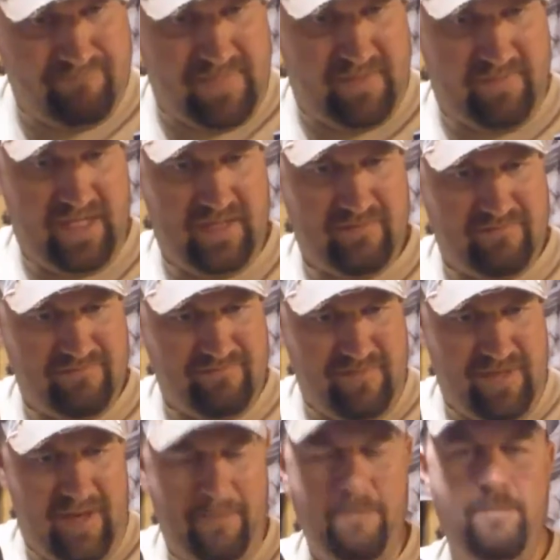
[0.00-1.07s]
I mean,
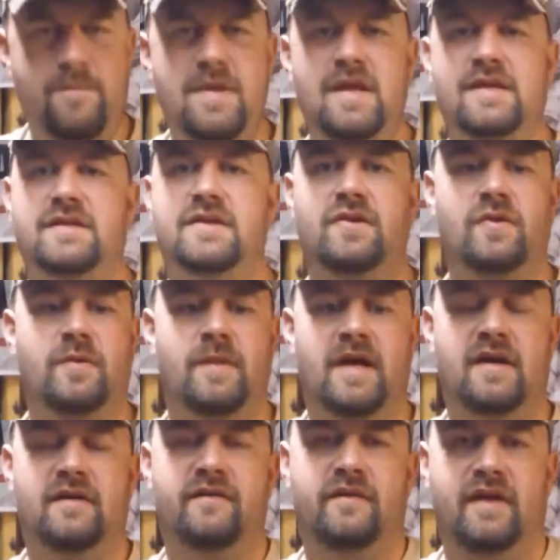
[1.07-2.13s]
a minuscule
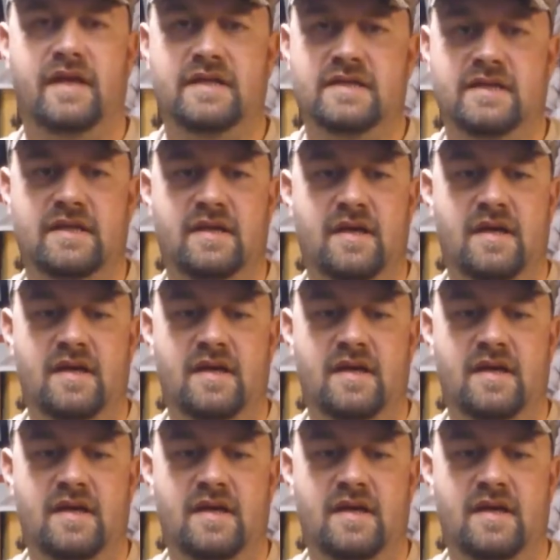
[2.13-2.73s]
amount of deflection.